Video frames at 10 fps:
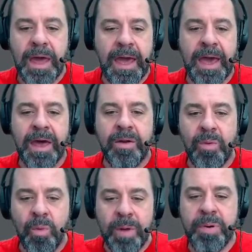And
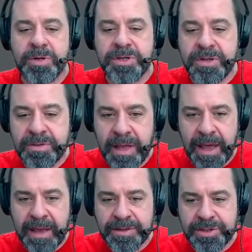one potion
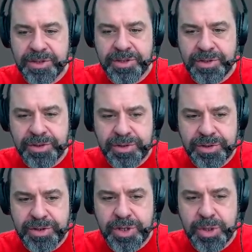has
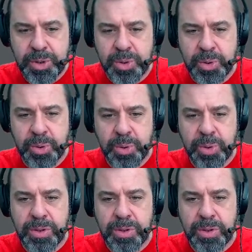two